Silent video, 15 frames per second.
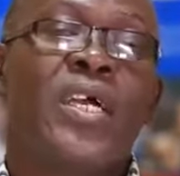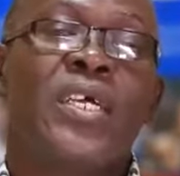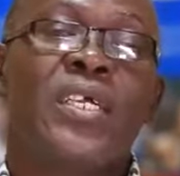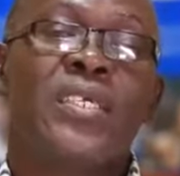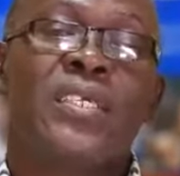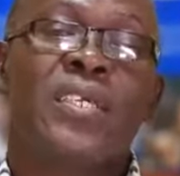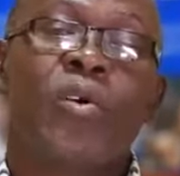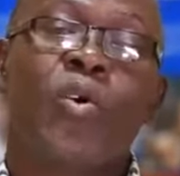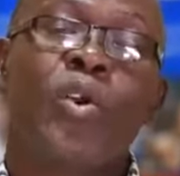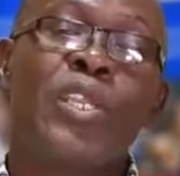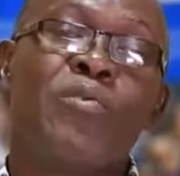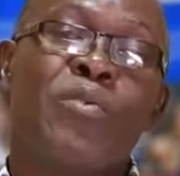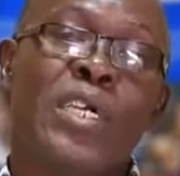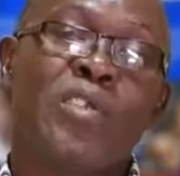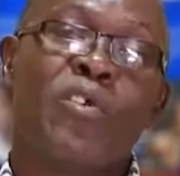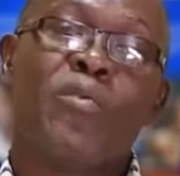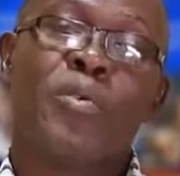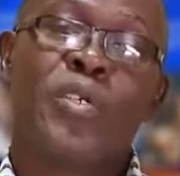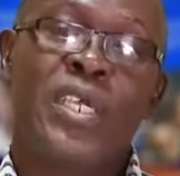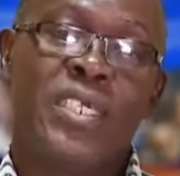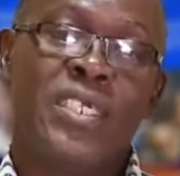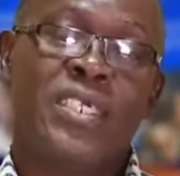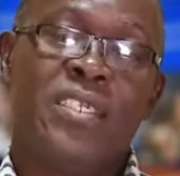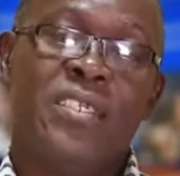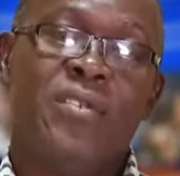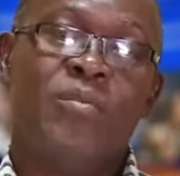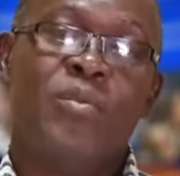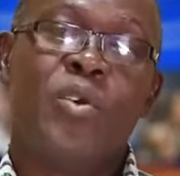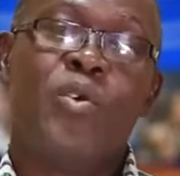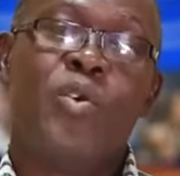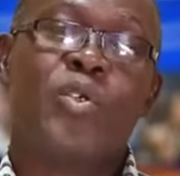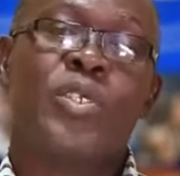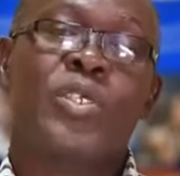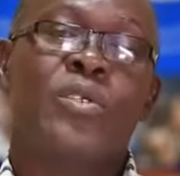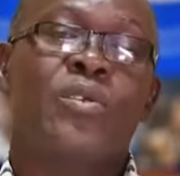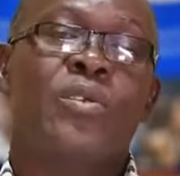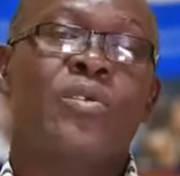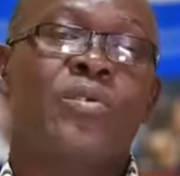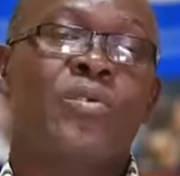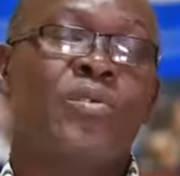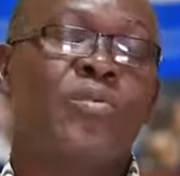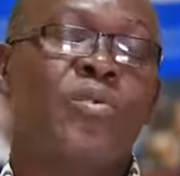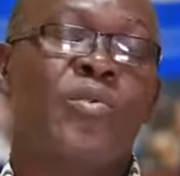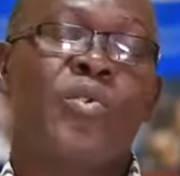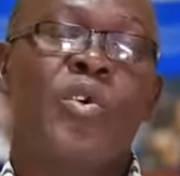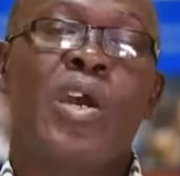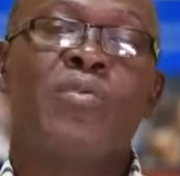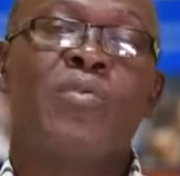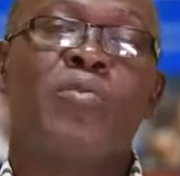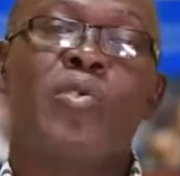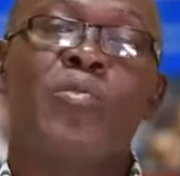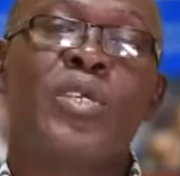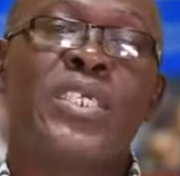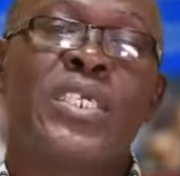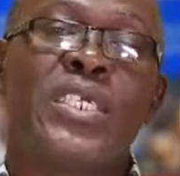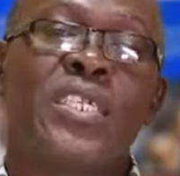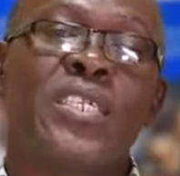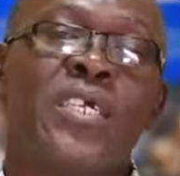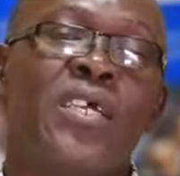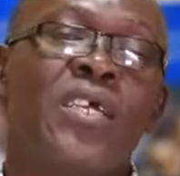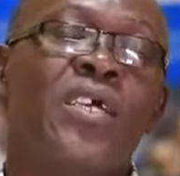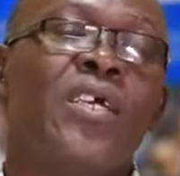is the only factor of production, because if you have information,